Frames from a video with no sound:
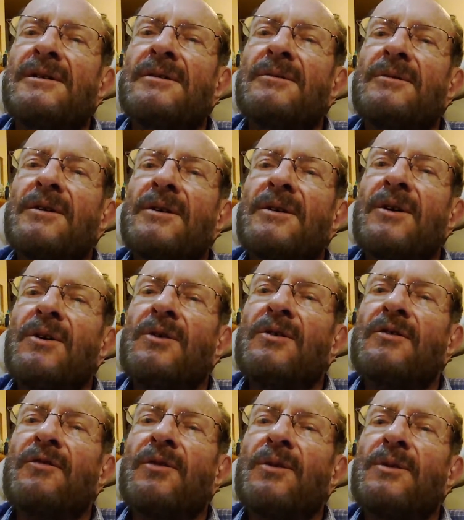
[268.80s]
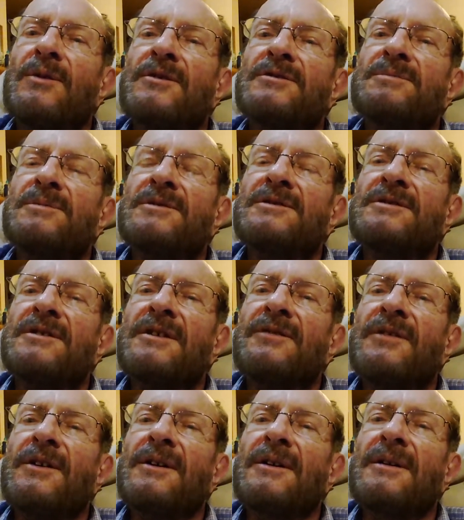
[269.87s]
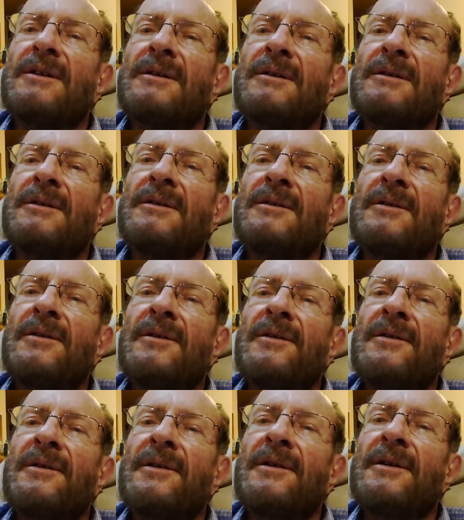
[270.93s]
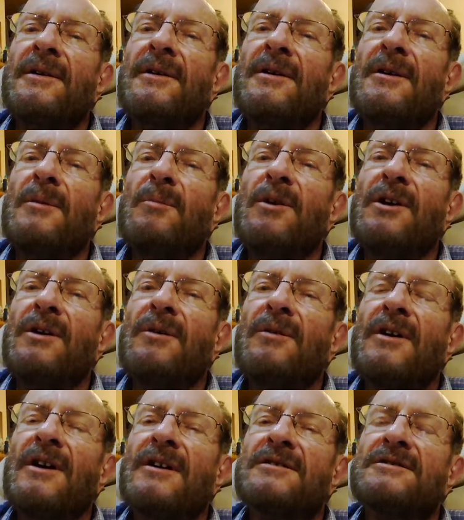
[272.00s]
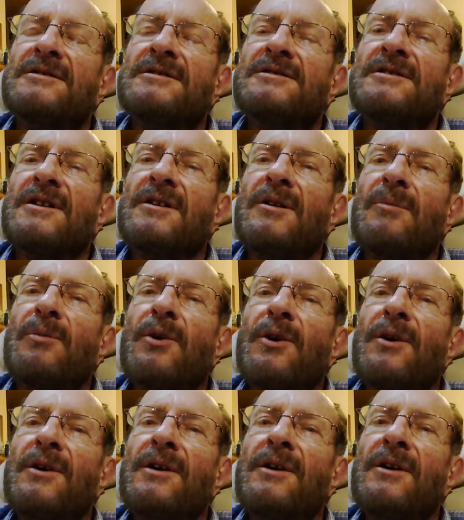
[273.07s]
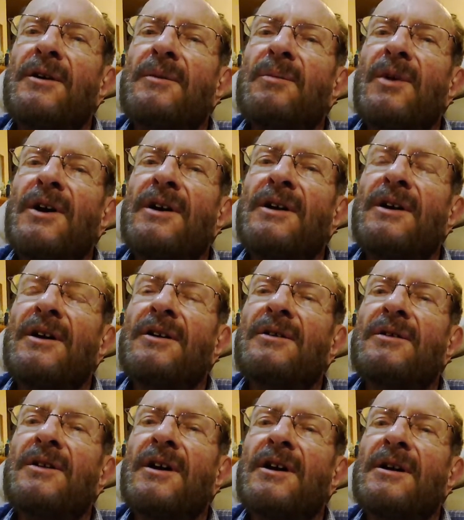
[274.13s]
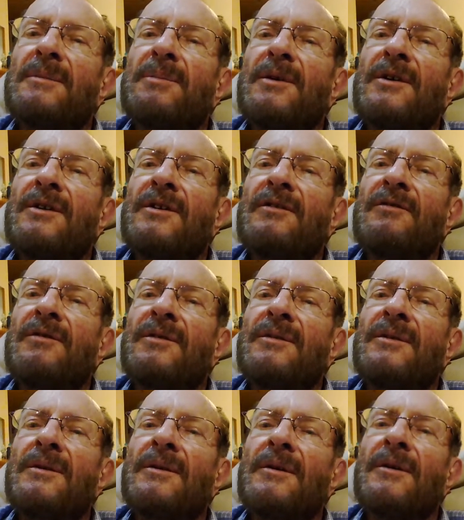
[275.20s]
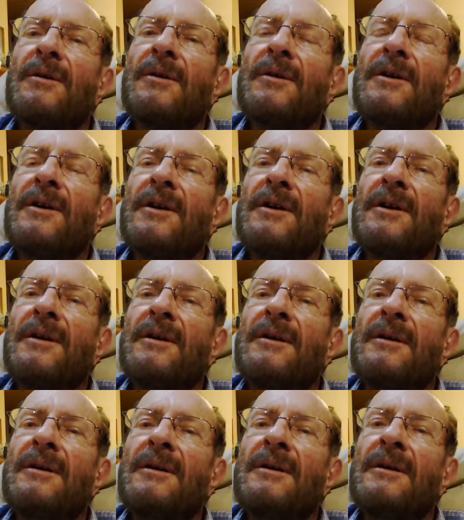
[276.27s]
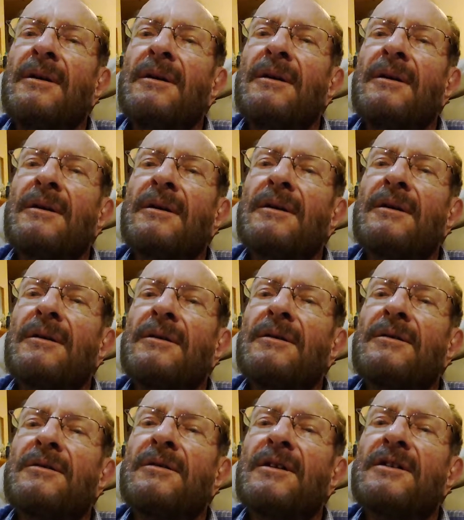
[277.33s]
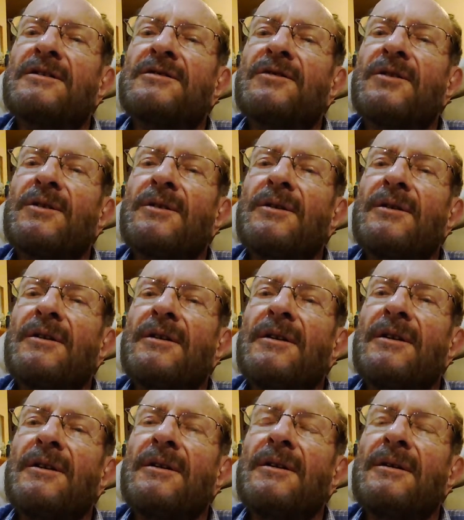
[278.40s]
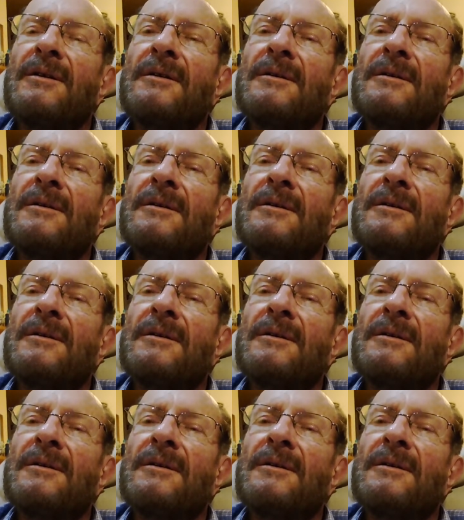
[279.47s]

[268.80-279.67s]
will code for specific amino acids that are brought in by another type of RNA called transfer RNA.